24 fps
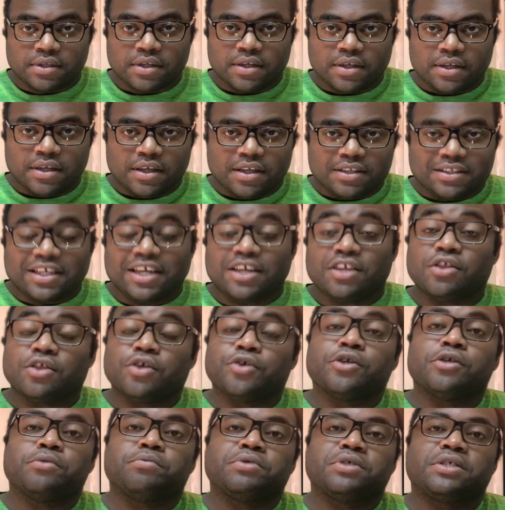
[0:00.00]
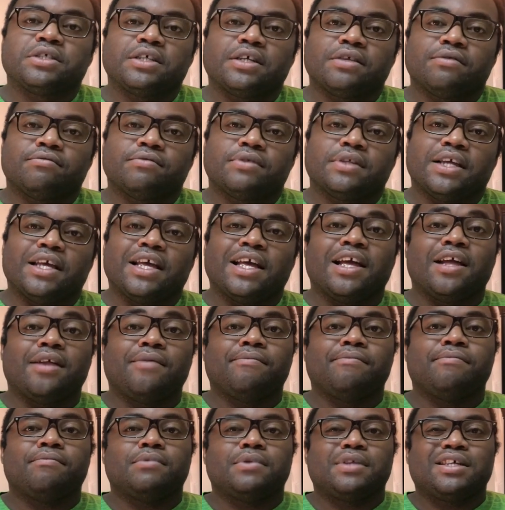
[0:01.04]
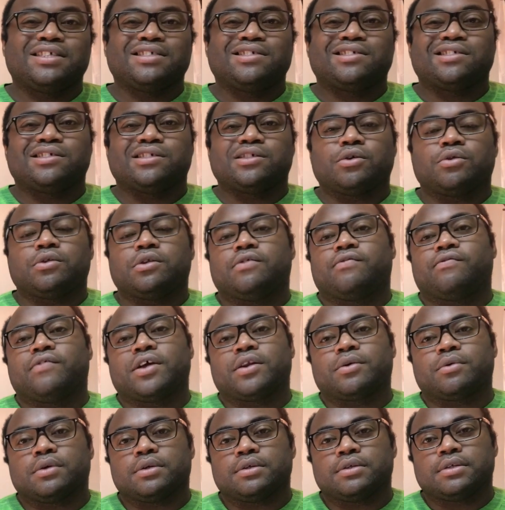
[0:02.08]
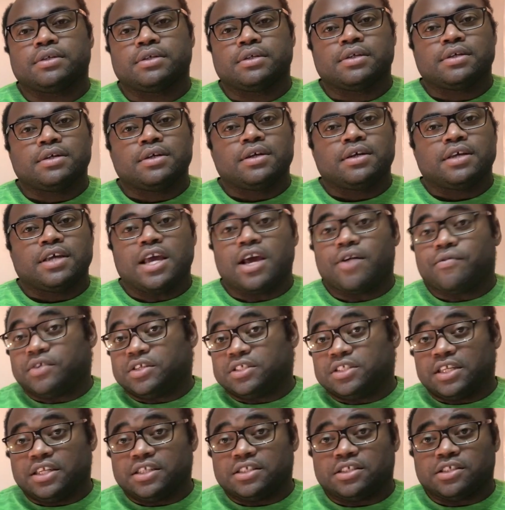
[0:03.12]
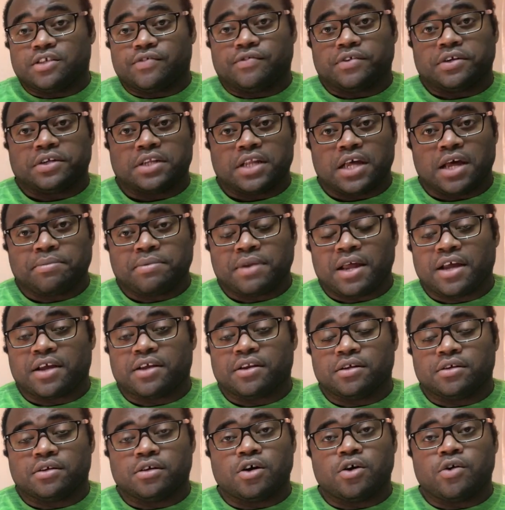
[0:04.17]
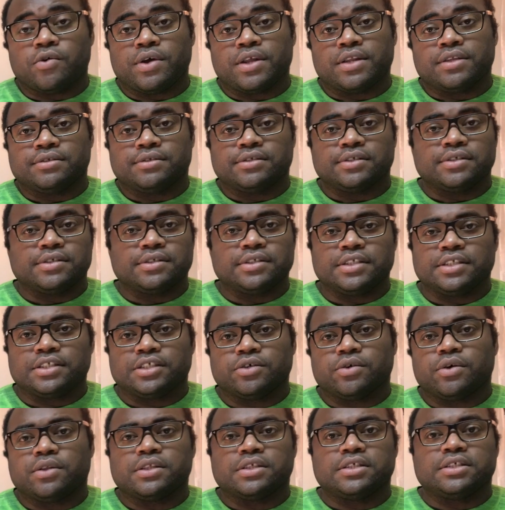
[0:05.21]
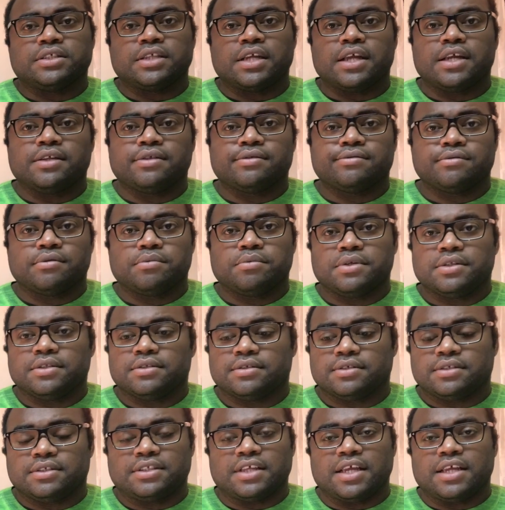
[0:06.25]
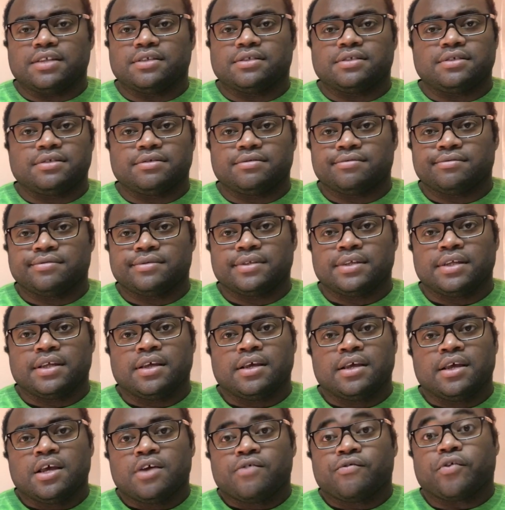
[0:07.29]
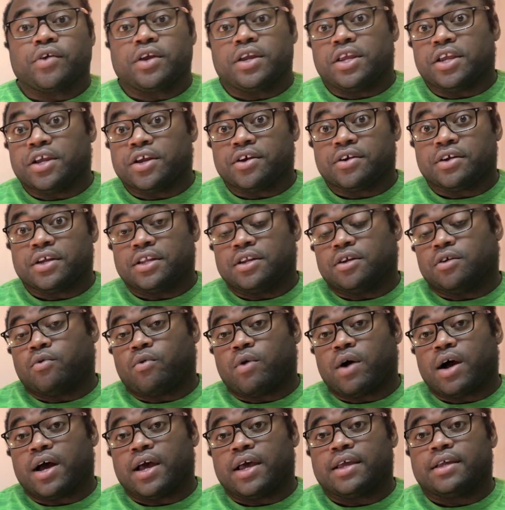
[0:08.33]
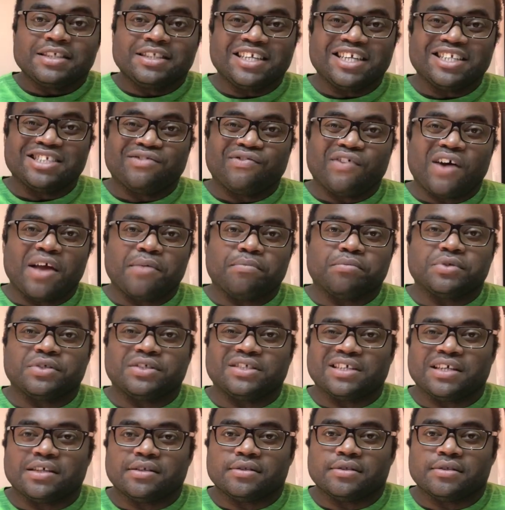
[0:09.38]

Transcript: it's like 30%. And this is only federal. Every state's different. I'm not gonna go into detail on the state. The states. For here in Hawaii, state's 5%.